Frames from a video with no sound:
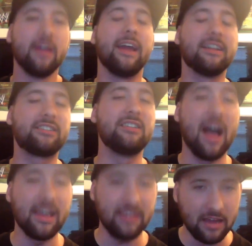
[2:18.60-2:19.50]
It's
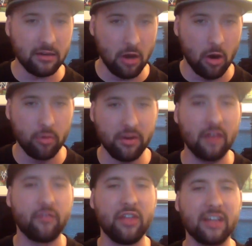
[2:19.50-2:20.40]
not yet known
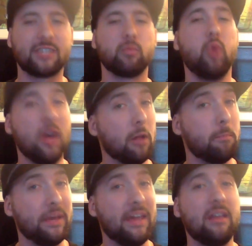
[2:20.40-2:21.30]
if this will
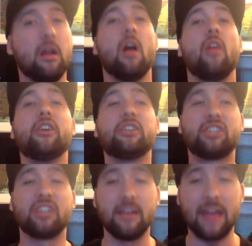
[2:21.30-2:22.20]
be the
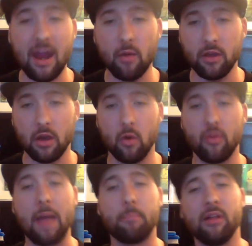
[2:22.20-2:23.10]
scenario
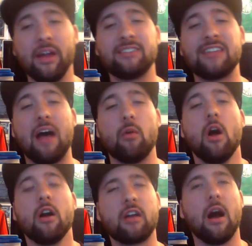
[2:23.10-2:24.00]
that plays out
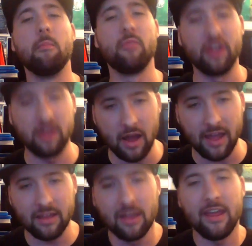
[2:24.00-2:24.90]
come the
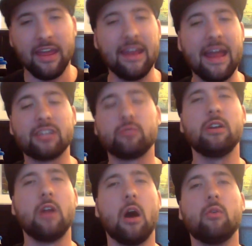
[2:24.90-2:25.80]
night. And as we
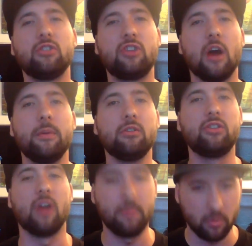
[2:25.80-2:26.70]
know,
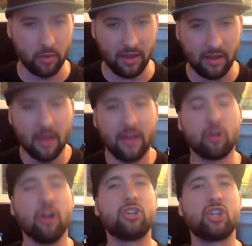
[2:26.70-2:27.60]
WWE
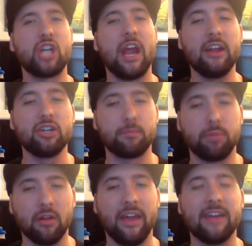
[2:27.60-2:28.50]
could change
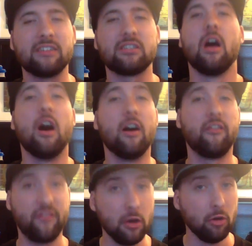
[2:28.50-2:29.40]
plans a
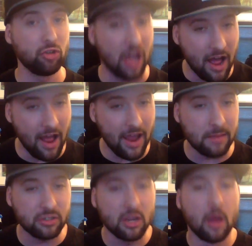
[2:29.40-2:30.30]
few
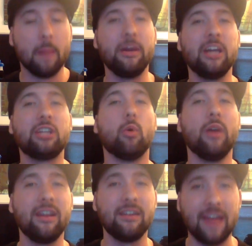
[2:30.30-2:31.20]
times
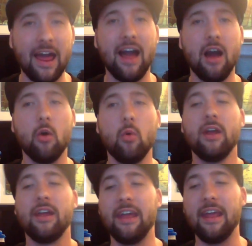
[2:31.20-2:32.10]
between now
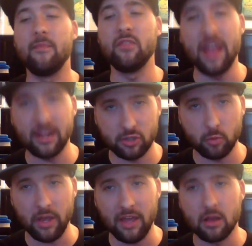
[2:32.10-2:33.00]
and next
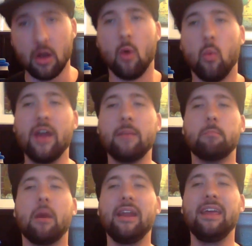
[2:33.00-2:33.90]
week when
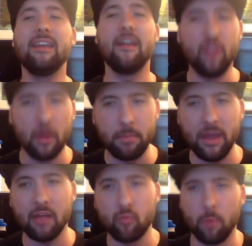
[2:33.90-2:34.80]
Money in the
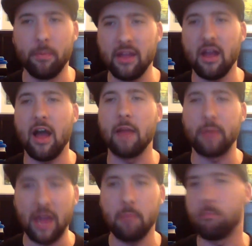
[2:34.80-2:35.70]
Bank will be on
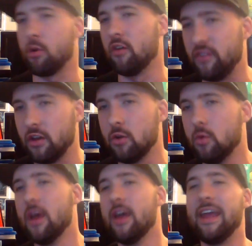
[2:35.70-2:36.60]
pay per
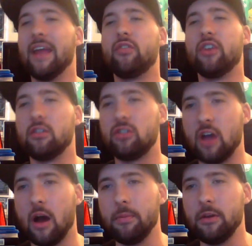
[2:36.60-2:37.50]
view and the
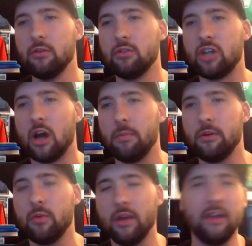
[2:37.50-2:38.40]

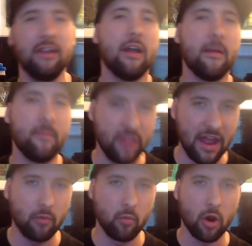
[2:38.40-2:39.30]
WWE
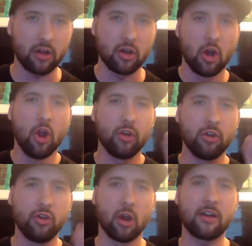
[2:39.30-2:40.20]
Network.
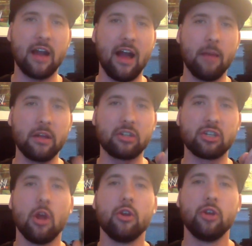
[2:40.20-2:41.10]
Your
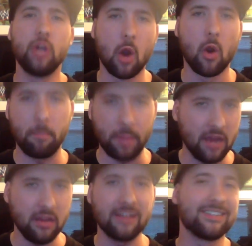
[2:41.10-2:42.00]
comments, your
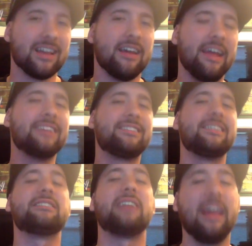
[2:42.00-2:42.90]
opinions. Is
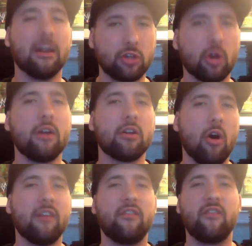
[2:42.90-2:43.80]
this heel turn
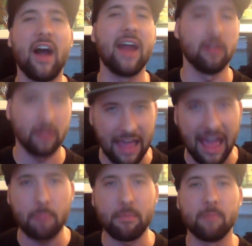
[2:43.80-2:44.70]
going to finally
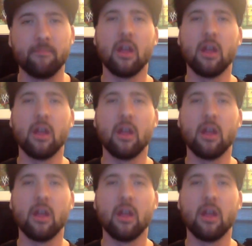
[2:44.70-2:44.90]
happen?